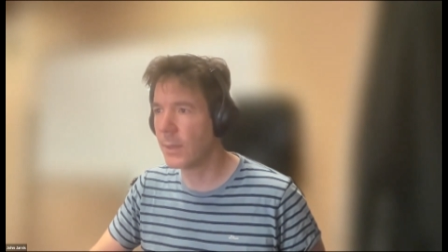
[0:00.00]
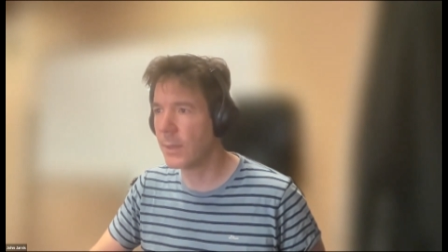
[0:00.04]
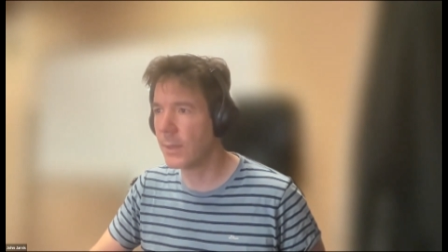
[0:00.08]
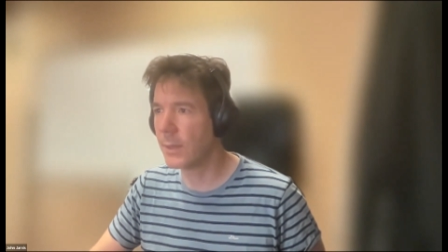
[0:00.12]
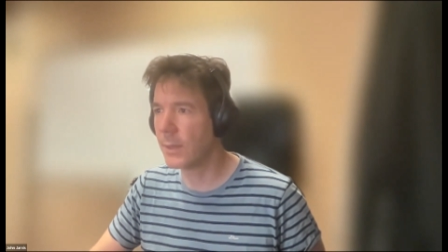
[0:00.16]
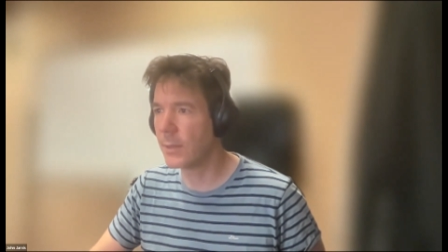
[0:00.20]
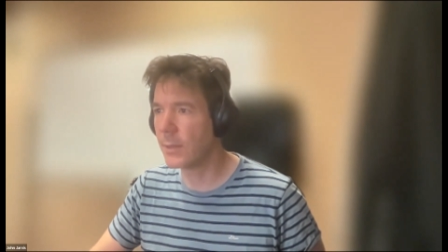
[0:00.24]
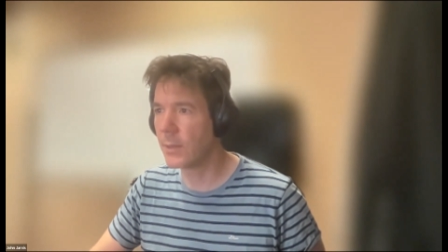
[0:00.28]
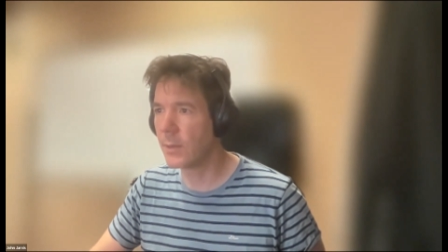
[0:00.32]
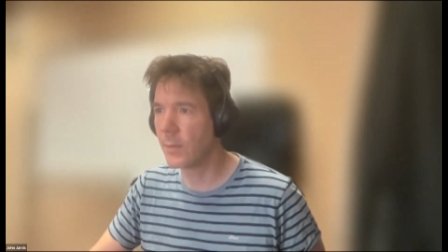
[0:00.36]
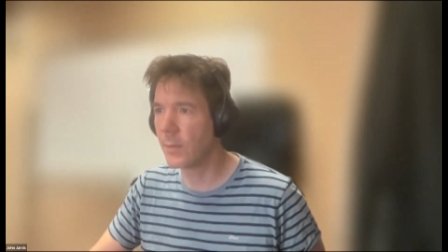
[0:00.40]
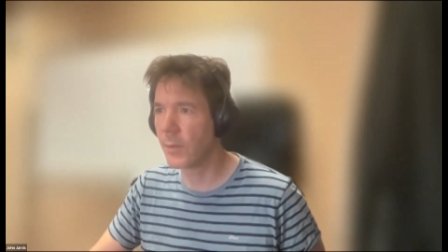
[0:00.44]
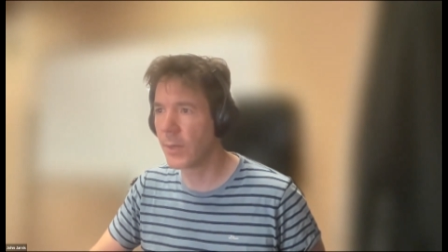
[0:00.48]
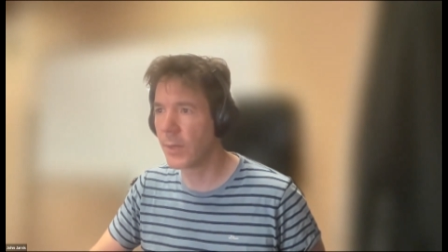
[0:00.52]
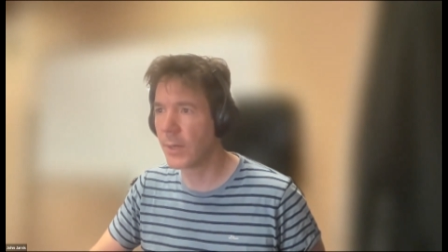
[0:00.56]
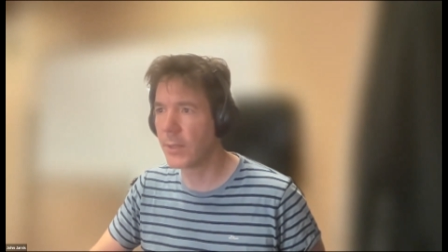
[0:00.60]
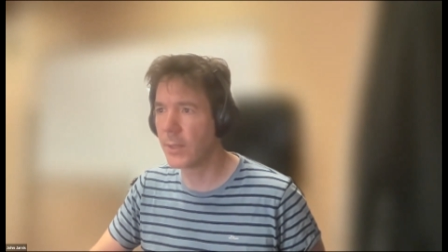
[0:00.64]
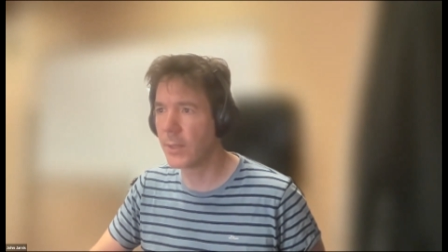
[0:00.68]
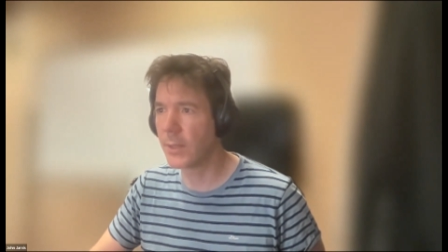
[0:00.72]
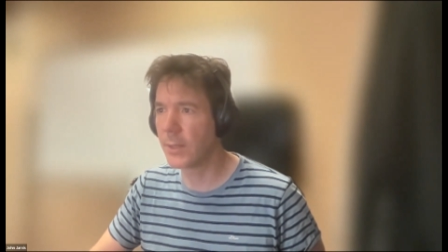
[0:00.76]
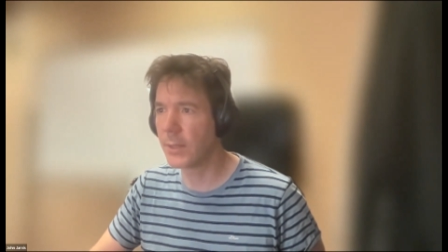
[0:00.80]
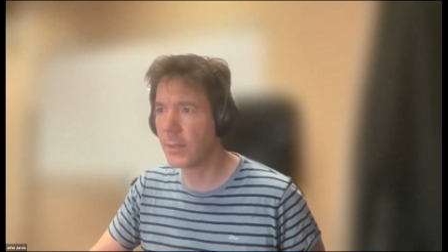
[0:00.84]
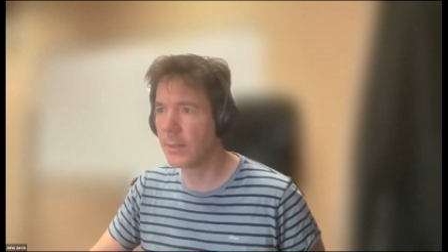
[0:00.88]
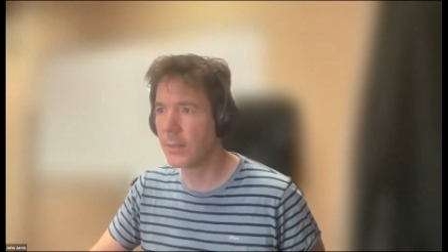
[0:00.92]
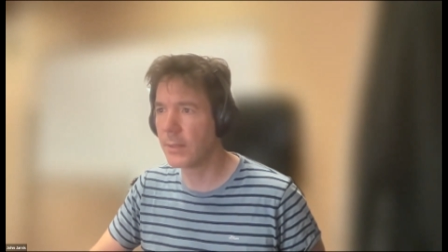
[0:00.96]
each of the
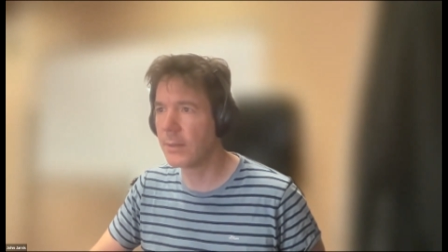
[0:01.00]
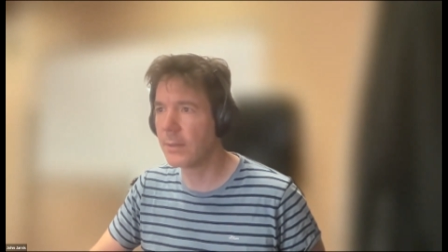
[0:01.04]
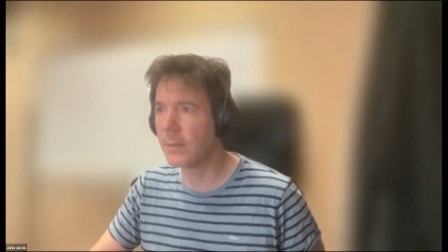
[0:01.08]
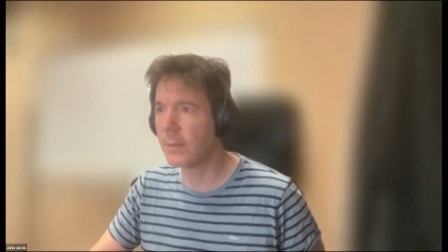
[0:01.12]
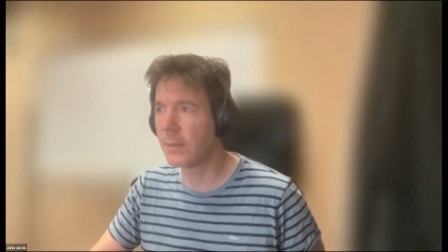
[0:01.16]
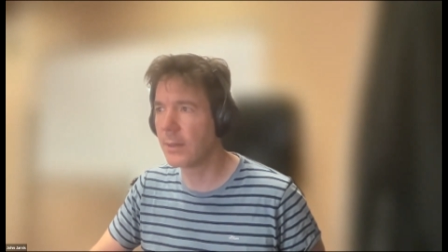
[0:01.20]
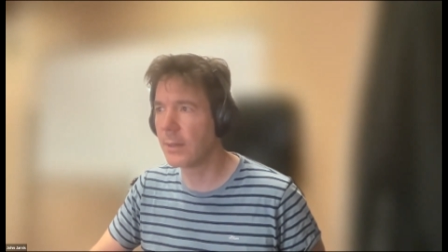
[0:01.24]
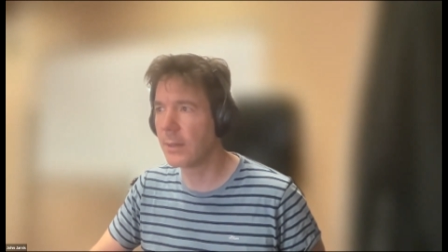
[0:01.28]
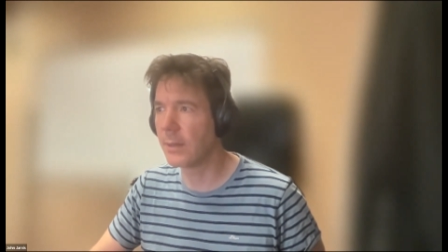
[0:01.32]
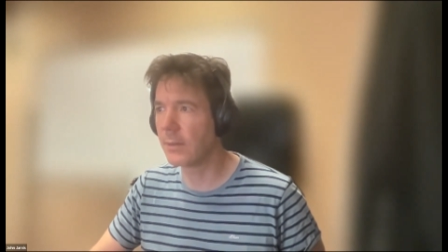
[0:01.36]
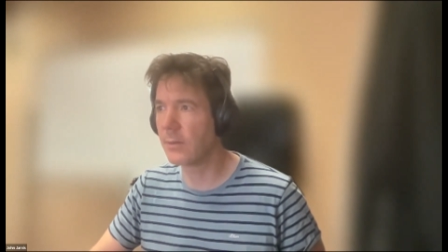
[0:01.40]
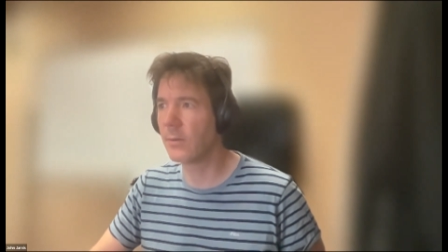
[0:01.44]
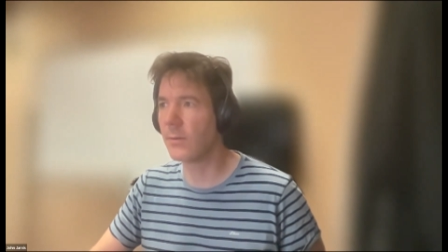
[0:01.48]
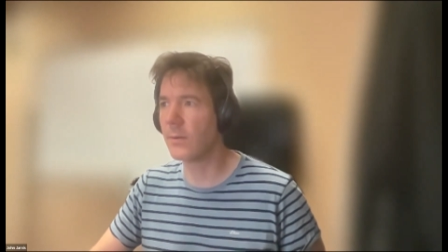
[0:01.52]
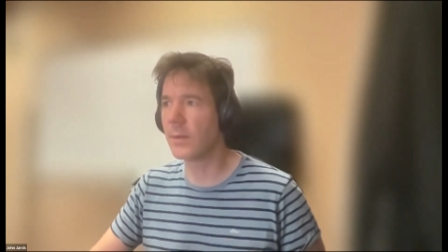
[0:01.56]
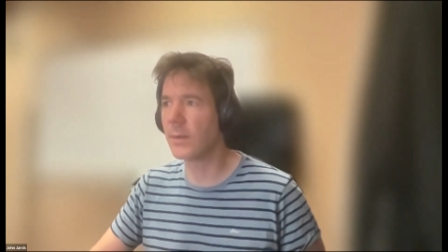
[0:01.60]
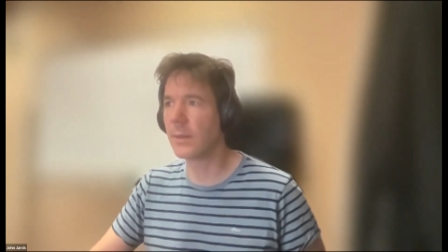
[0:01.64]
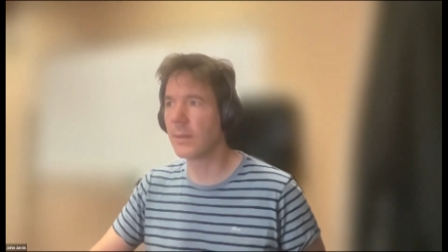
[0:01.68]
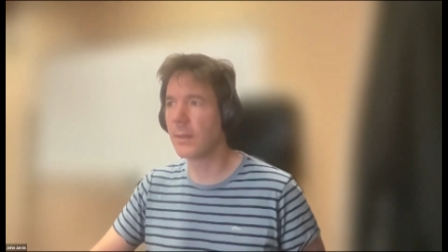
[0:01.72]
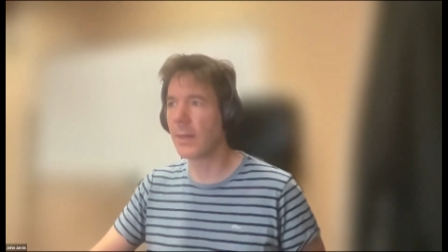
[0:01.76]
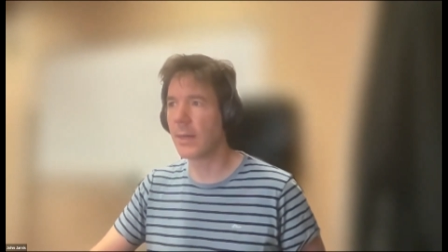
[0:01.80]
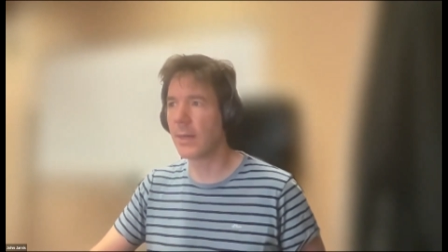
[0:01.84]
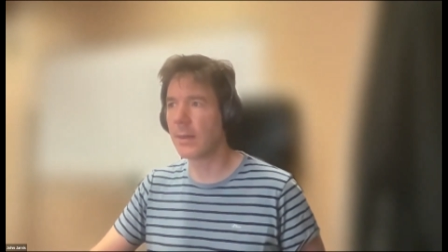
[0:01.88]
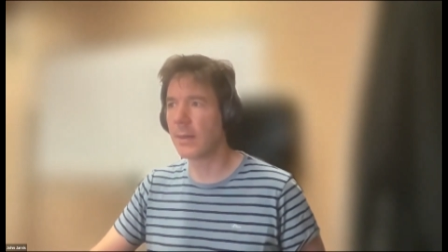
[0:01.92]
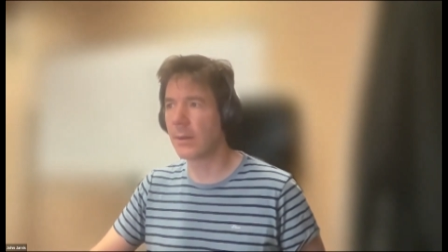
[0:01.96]
projects is like doing a
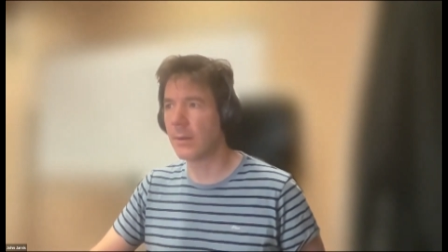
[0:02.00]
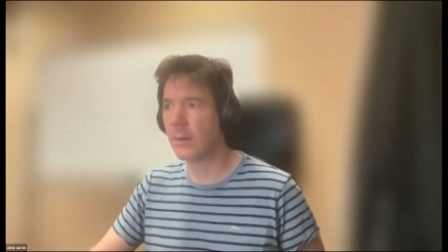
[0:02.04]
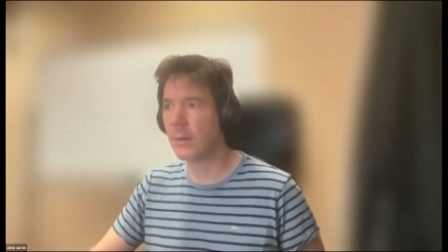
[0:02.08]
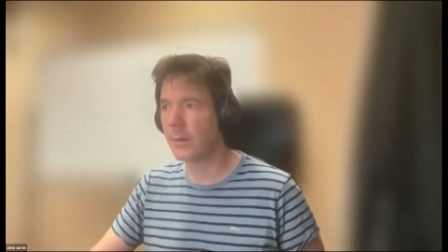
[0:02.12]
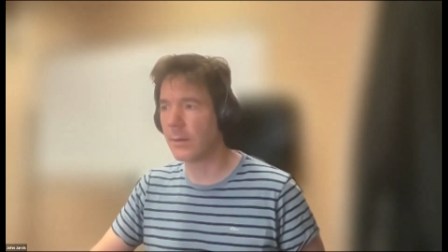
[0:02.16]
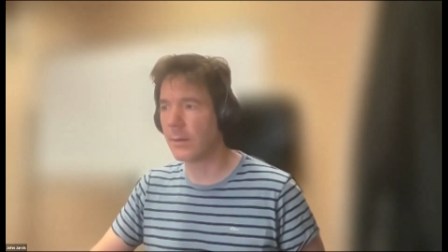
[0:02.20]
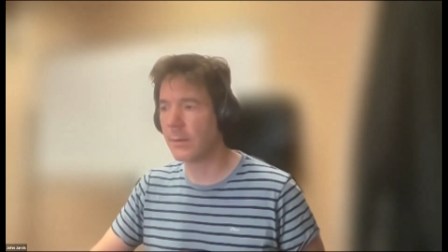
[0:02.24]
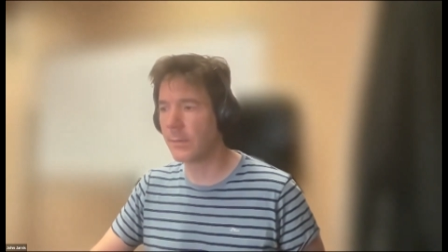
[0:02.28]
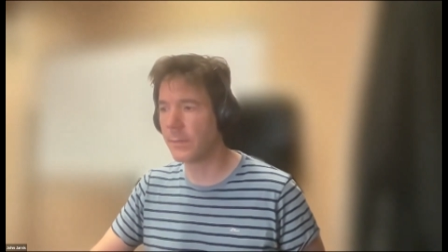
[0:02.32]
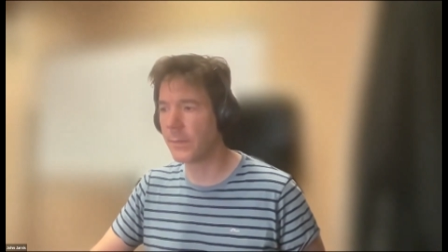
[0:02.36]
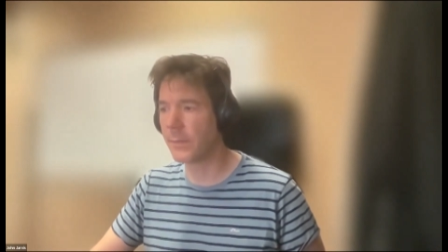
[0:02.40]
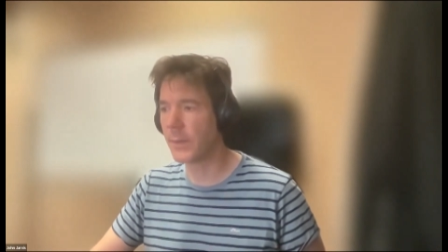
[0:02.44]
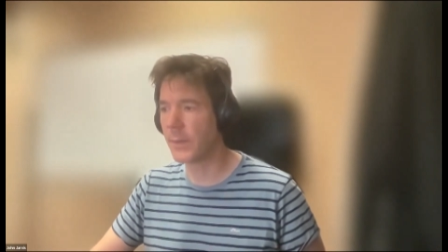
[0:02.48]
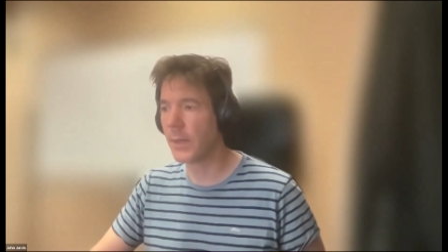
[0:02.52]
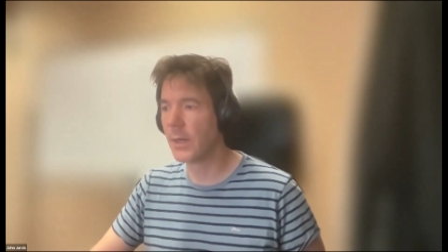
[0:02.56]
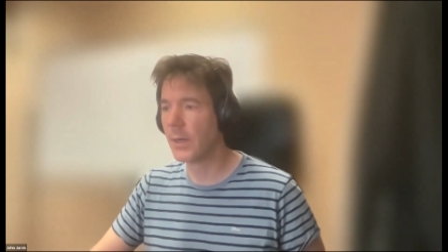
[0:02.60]
lot of